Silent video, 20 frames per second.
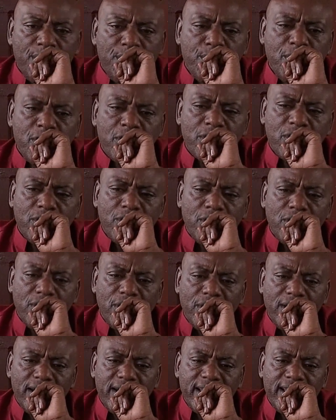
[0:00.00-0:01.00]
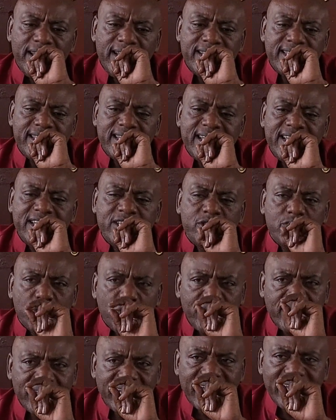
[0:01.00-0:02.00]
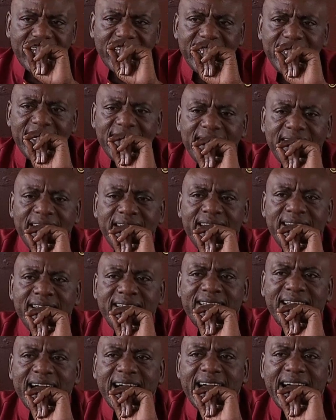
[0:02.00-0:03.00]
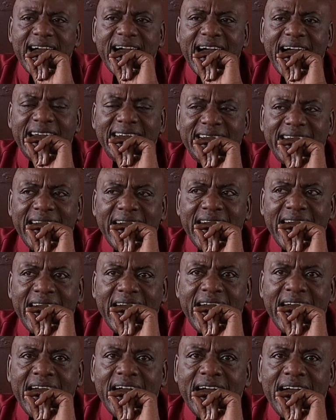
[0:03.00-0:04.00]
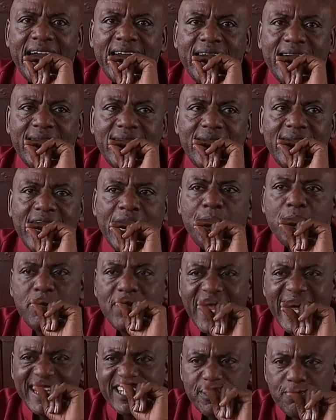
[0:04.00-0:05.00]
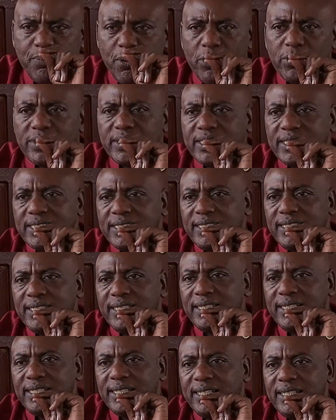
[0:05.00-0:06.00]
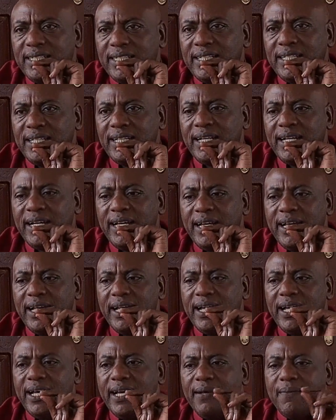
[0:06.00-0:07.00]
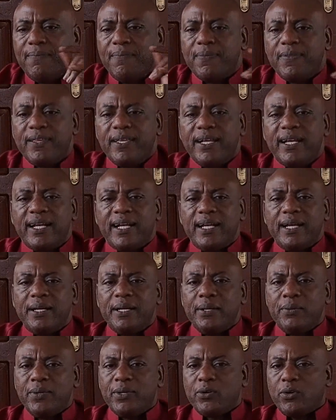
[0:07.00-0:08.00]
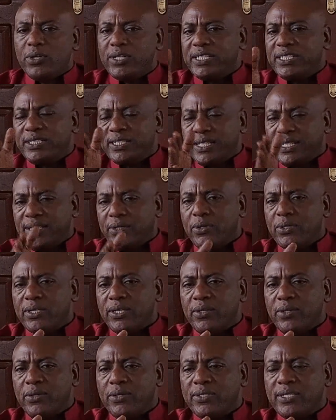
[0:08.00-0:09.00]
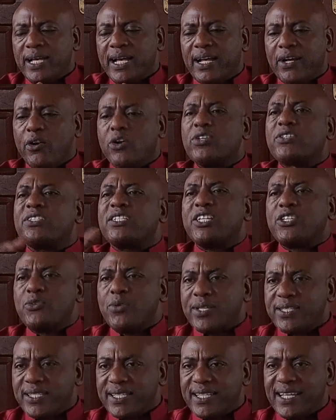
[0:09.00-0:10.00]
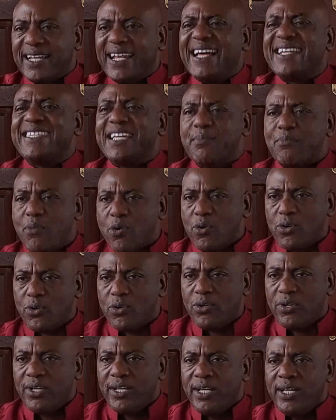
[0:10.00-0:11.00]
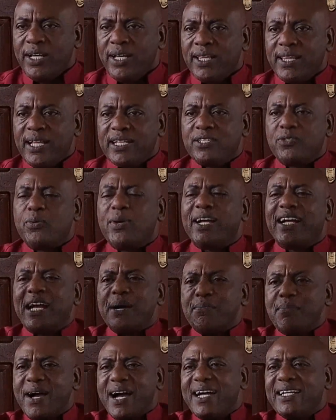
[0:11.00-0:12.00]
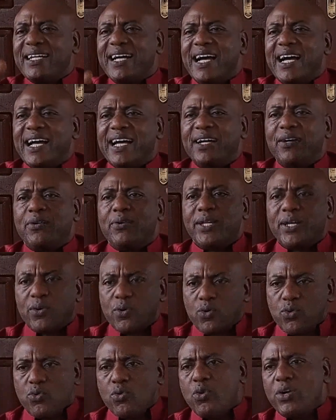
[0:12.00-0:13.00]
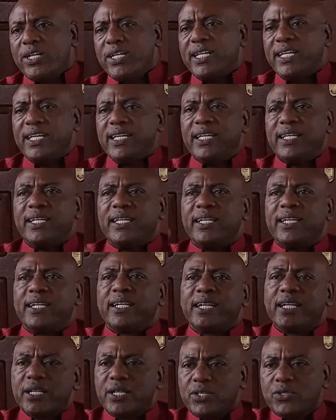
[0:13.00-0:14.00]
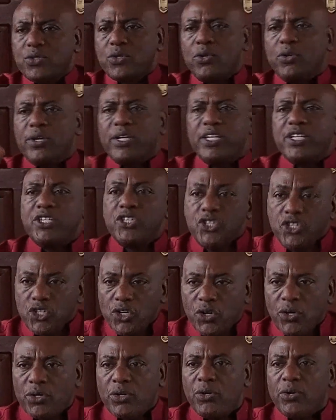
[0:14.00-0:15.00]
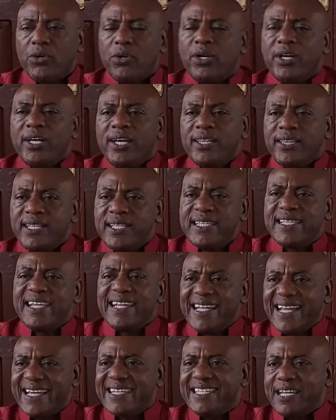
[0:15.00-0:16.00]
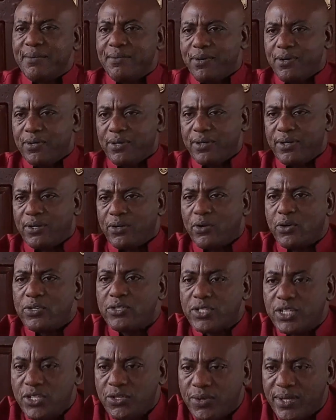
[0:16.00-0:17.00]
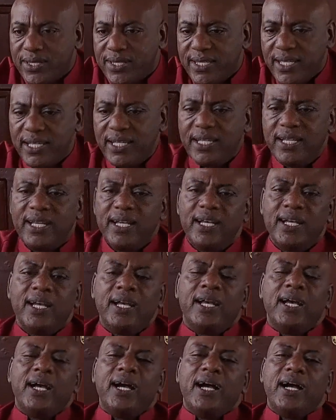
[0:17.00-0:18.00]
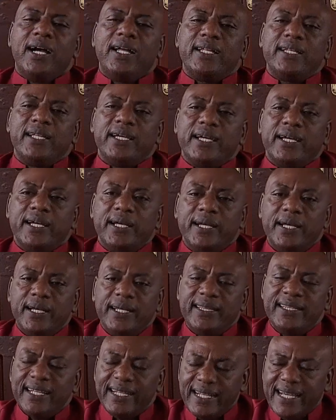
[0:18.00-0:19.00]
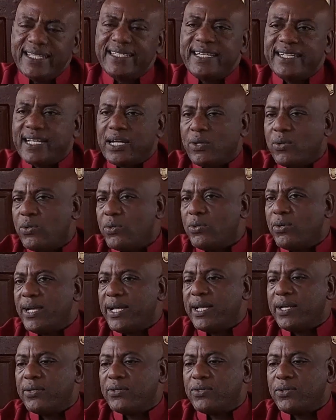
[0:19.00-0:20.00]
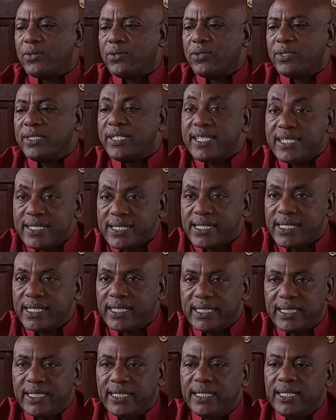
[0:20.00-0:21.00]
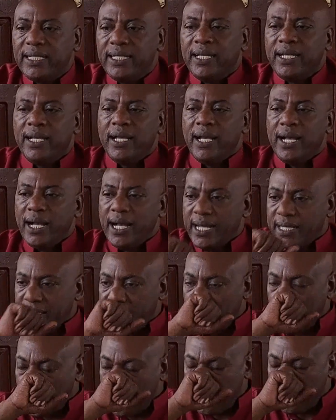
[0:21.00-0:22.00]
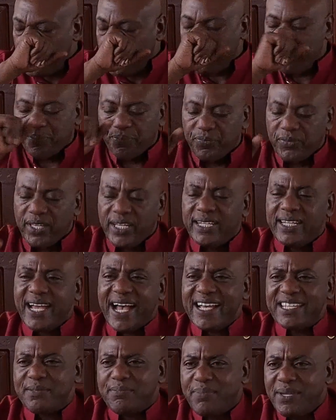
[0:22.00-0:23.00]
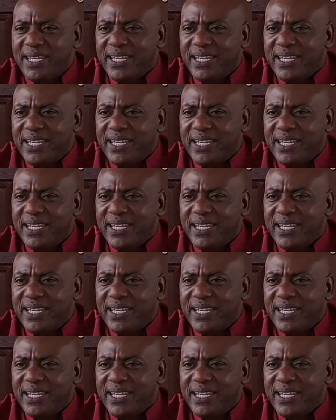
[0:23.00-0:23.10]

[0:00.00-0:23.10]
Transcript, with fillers: Moro is historically is a, a, a, a black spot. Um, we call it those uh, constituency, the larger Moro. That's where Kamara, Orenguruoni, Kuresoi, Njoro. This is the larger Moro constituency, and uh, the larger Nakuru also uh, district, and uh, it has